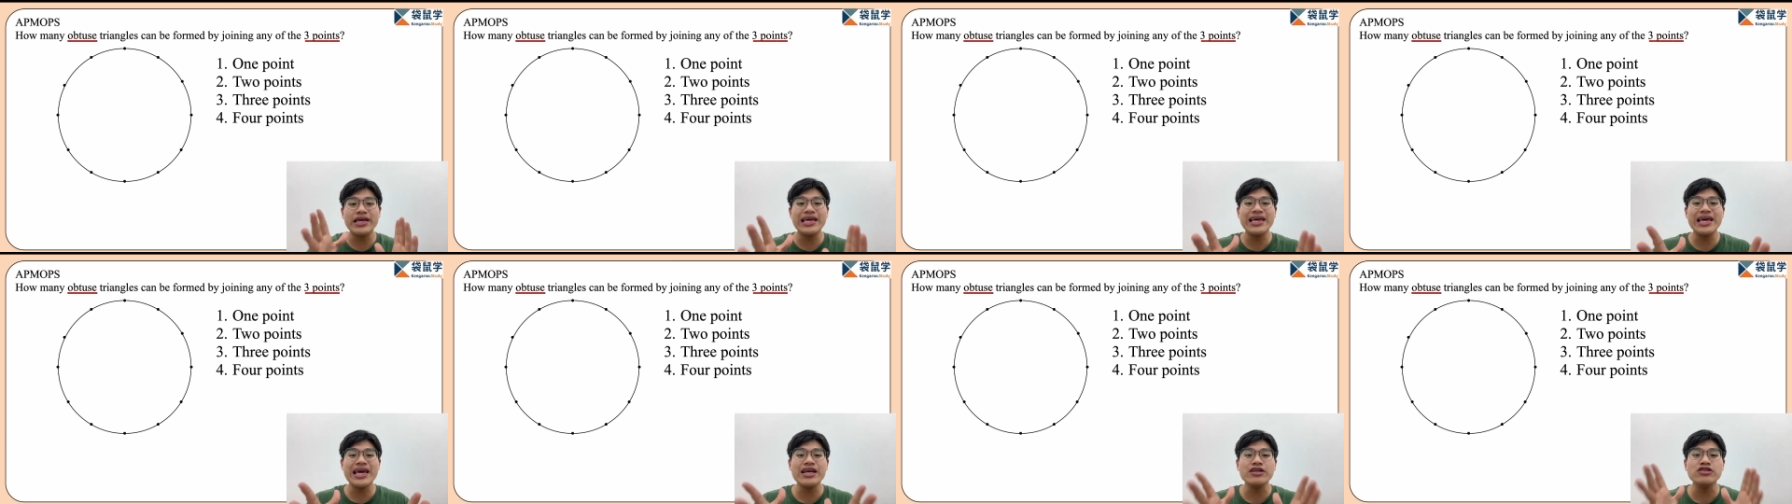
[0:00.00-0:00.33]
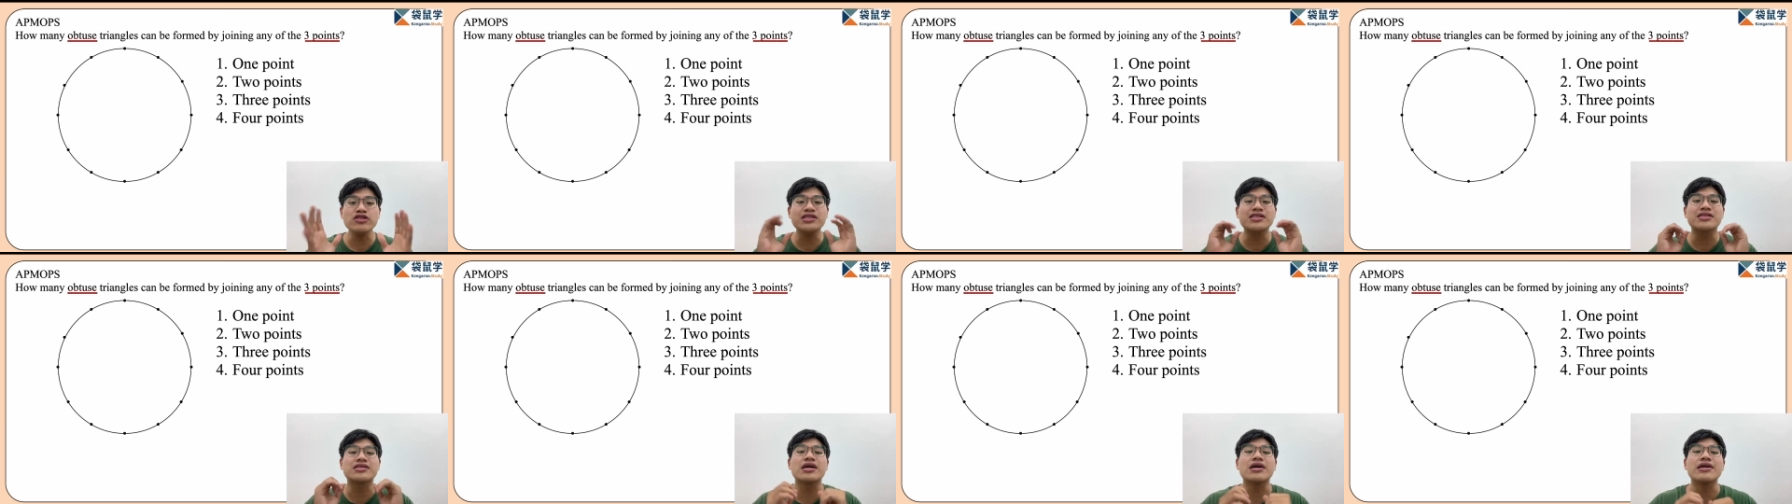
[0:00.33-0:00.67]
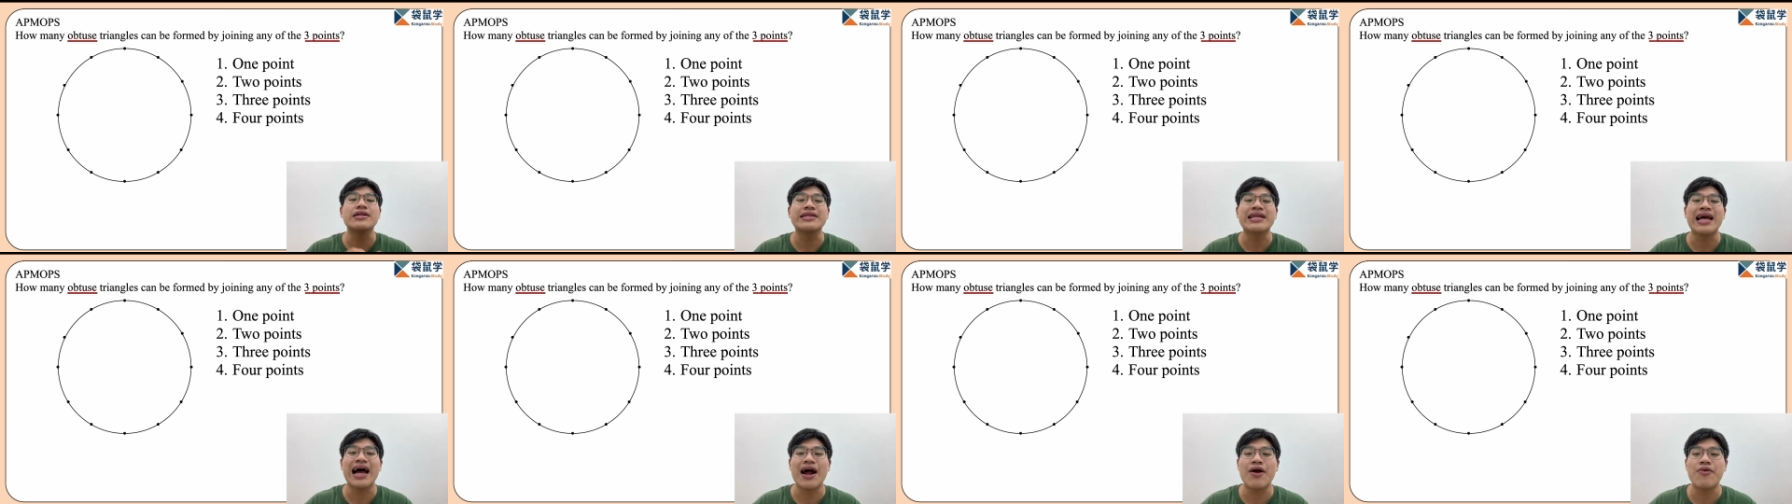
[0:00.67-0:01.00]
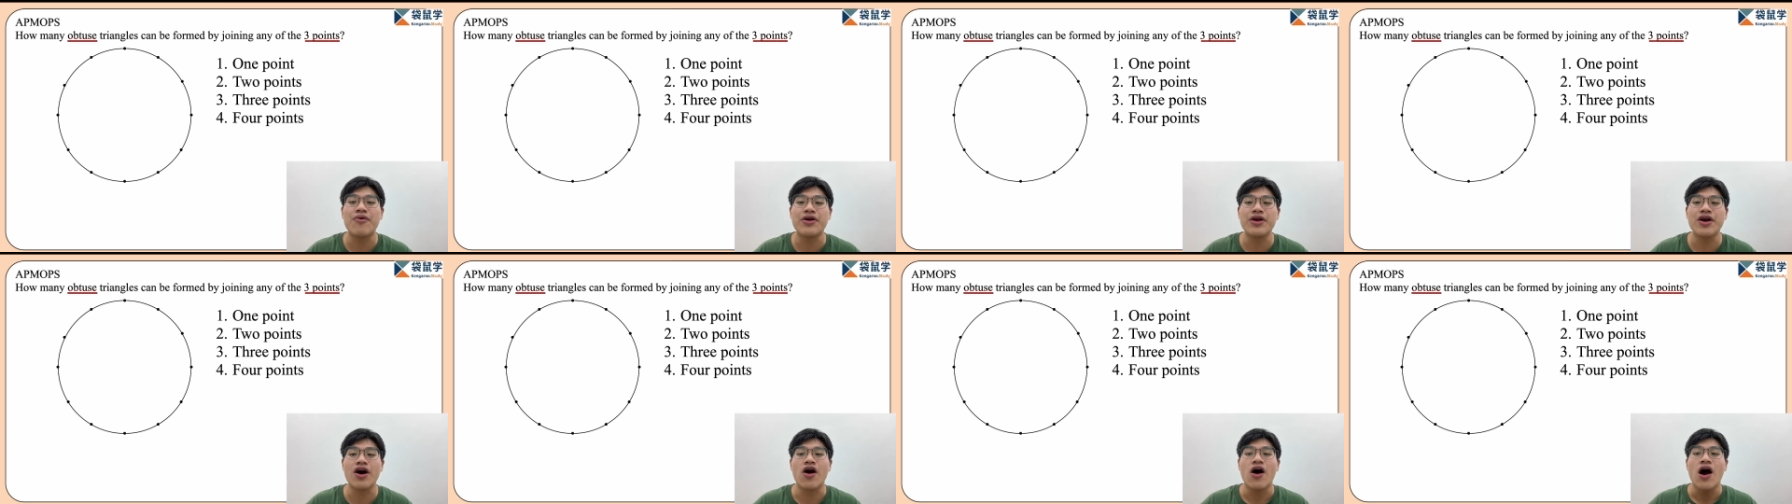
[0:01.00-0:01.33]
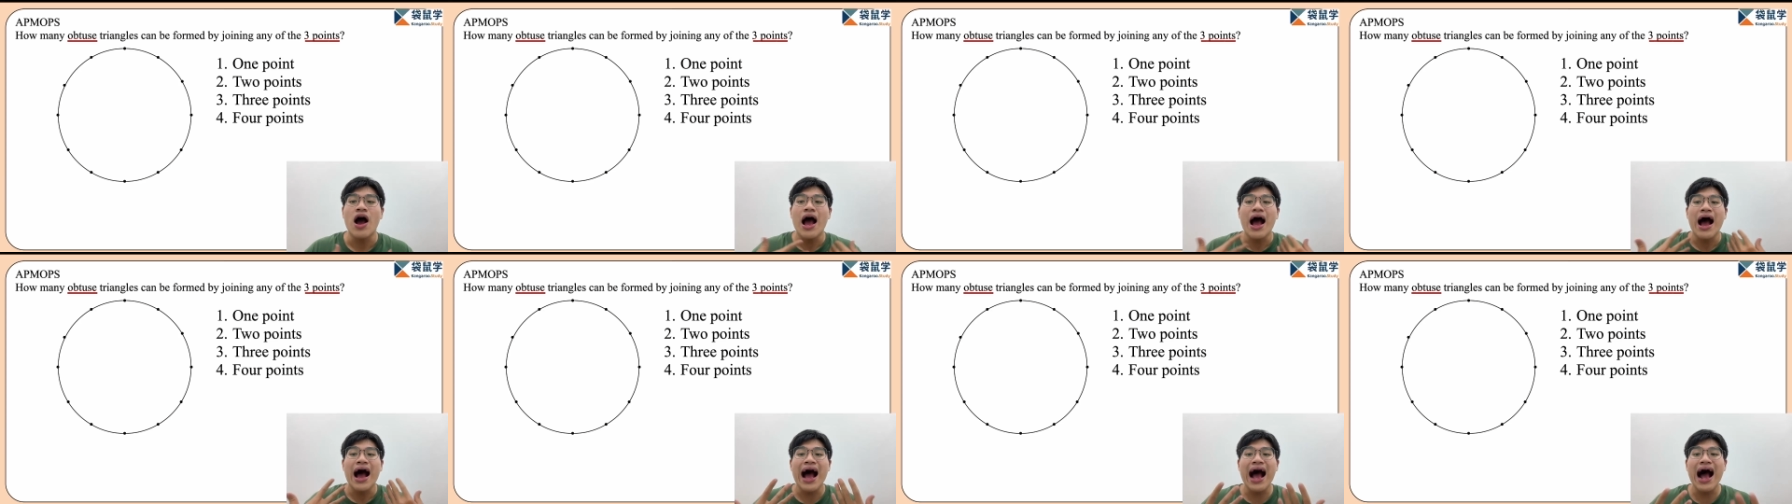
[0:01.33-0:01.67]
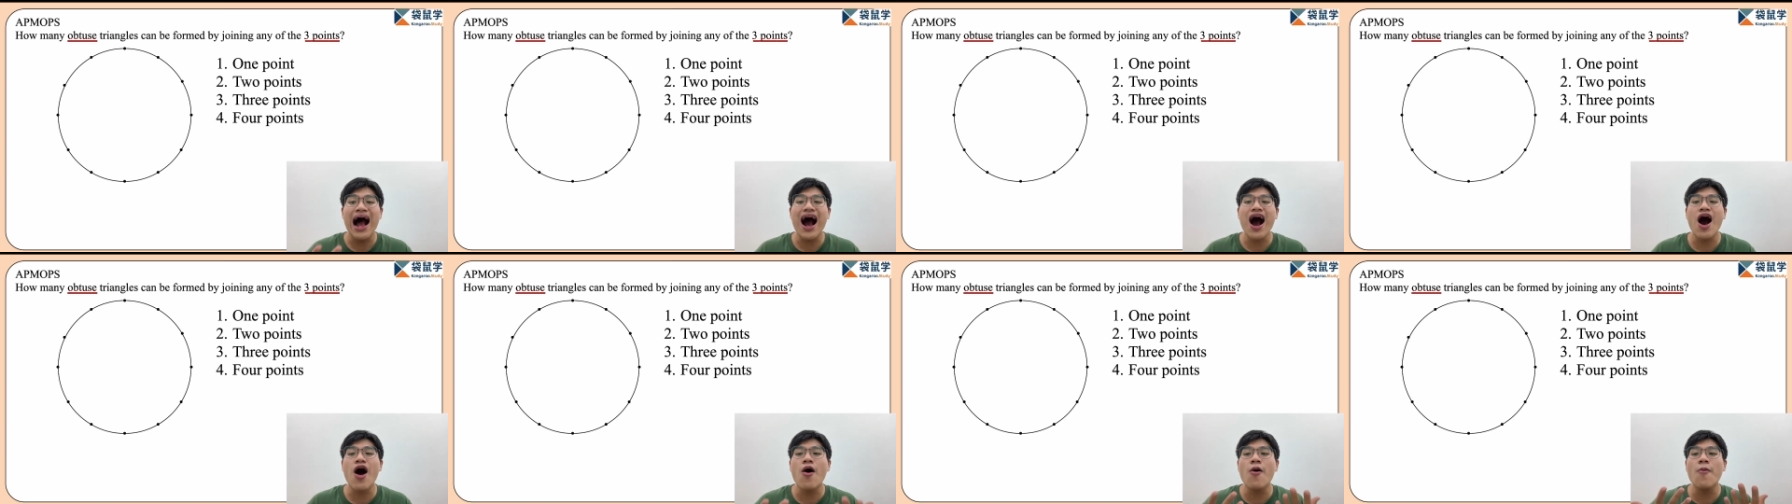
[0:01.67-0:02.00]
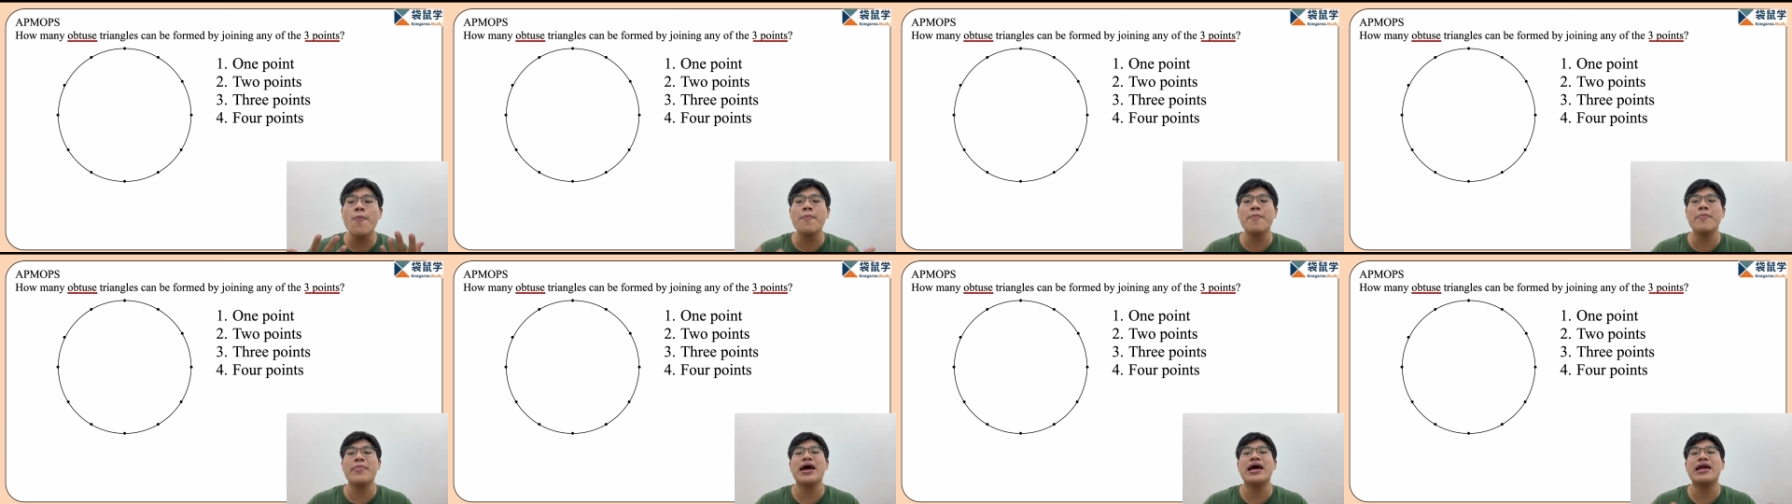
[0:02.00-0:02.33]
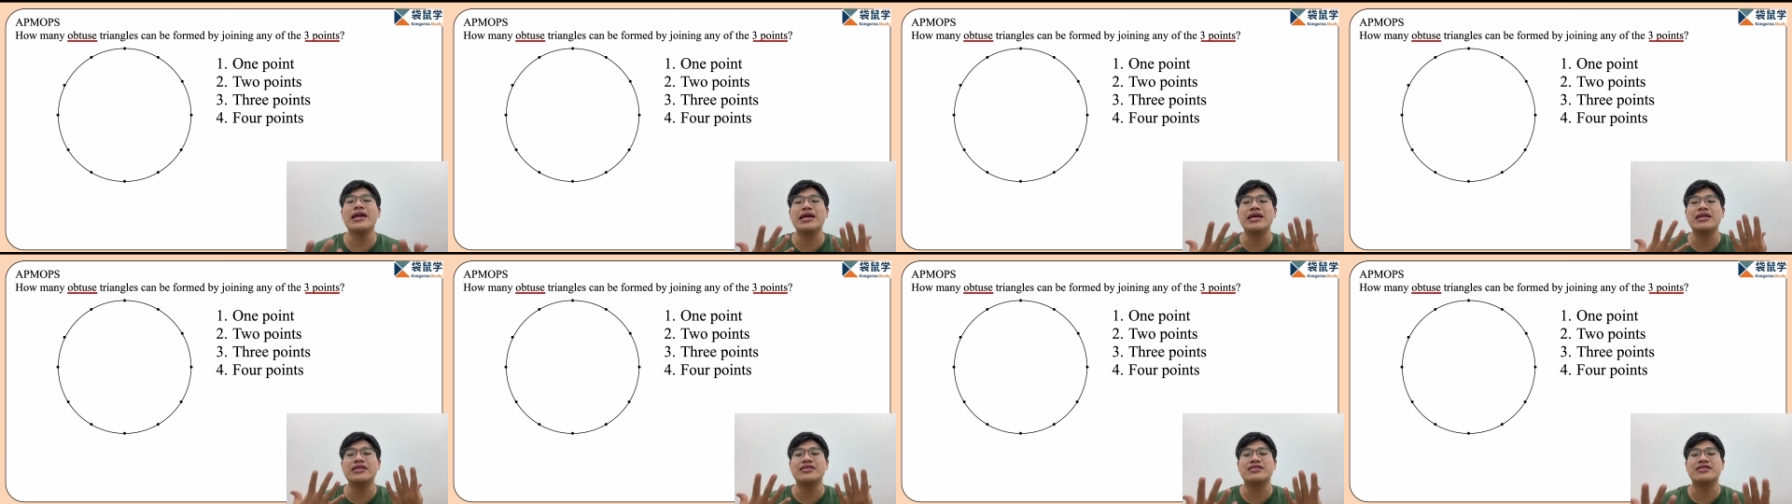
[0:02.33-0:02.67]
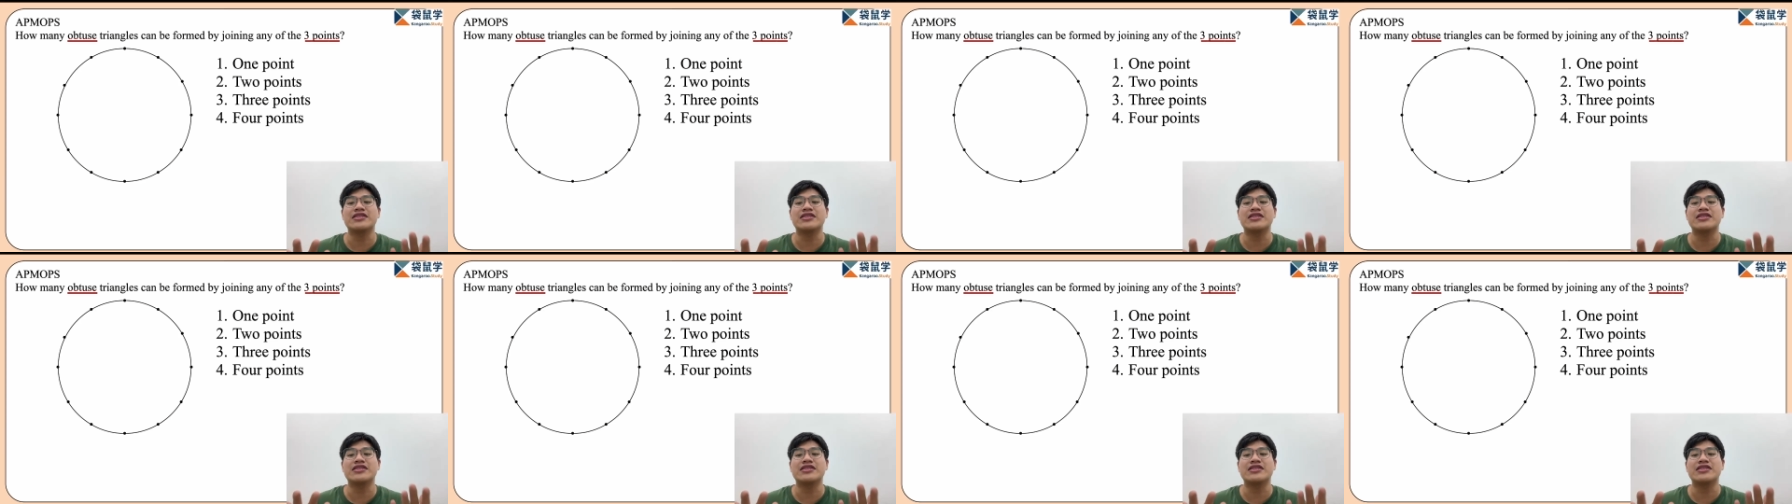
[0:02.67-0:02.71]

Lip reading: each scenario, how many